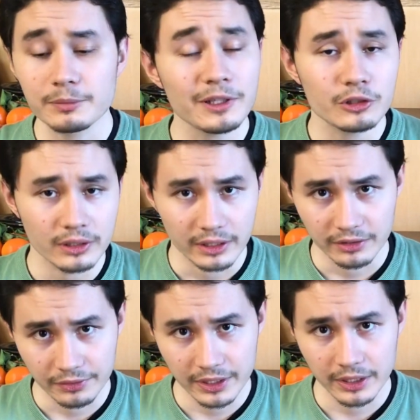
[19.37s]
Especially
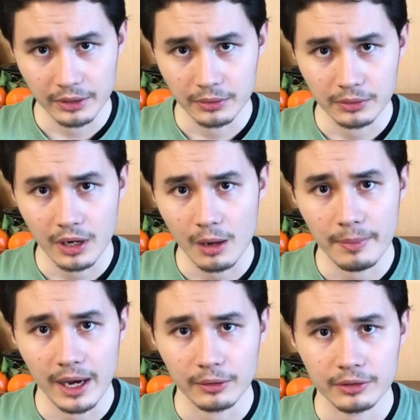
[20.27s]
in the video
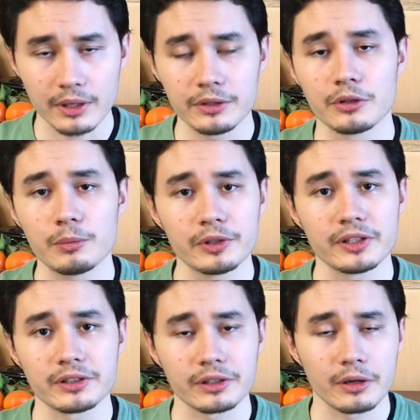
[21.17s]
about
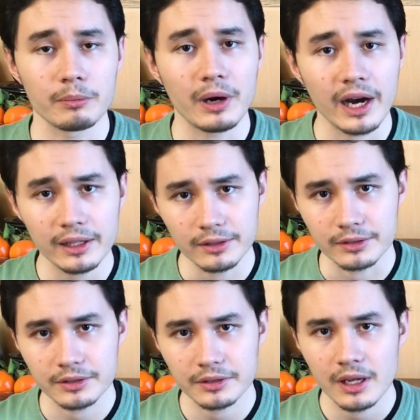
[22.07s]
interpreters and
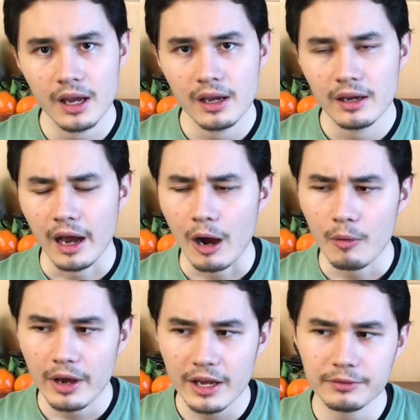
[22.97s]
compilers.
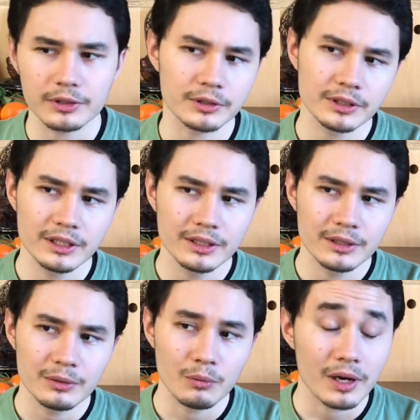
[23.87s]
However,
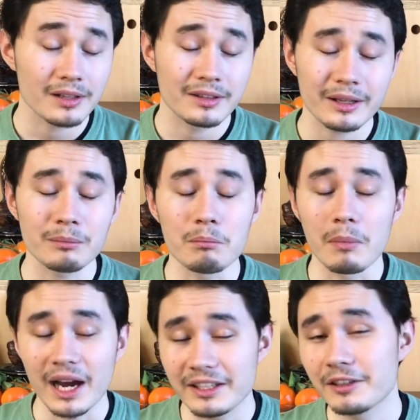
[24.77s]
while that
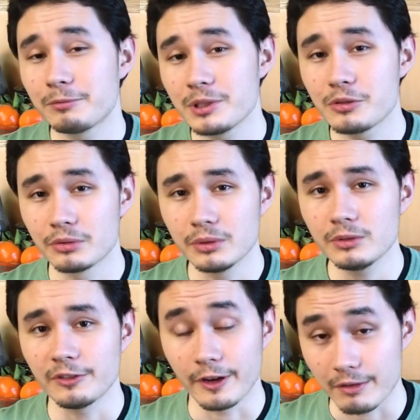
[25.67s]
might have been
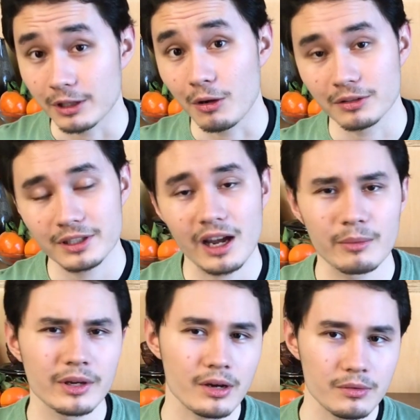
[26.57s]
true a very long
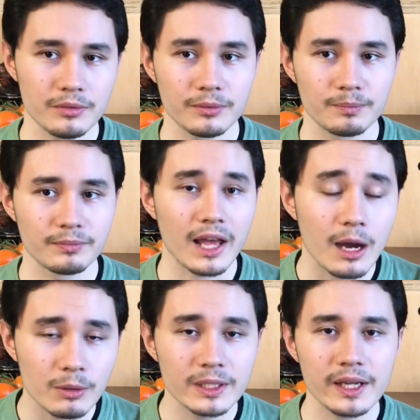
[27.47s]
time ago,
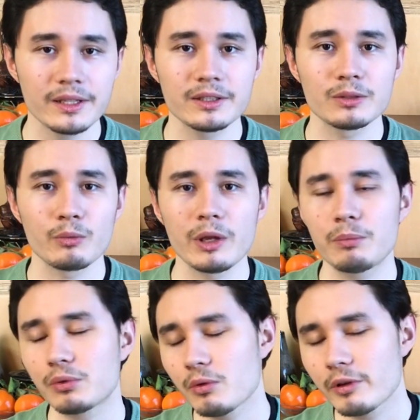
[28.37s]
nowadays we
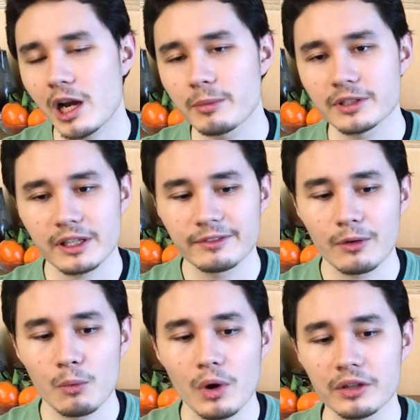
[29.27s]
programmers have
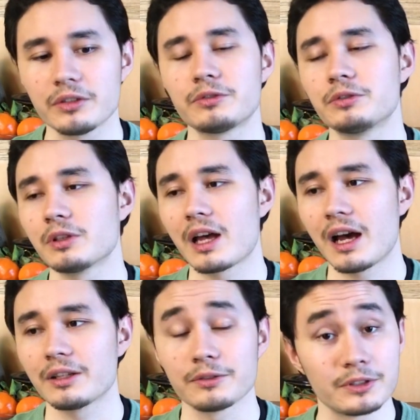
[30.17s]
a wonderful
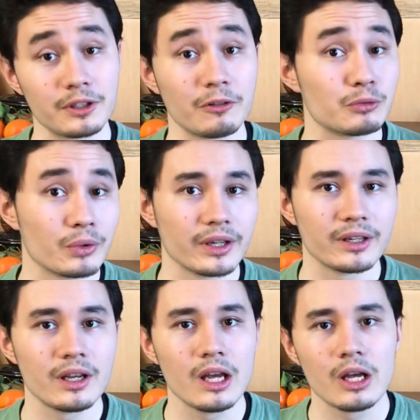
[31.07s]
kind of
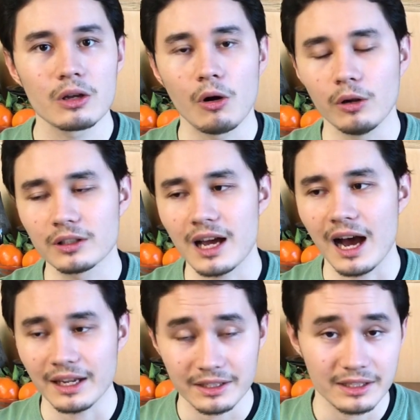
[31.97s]
software called
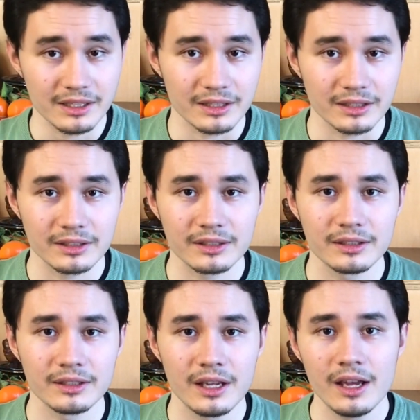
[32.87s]
IDEs.
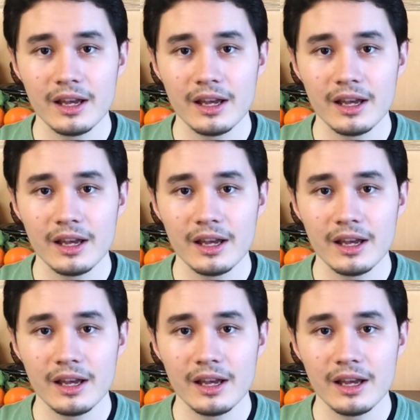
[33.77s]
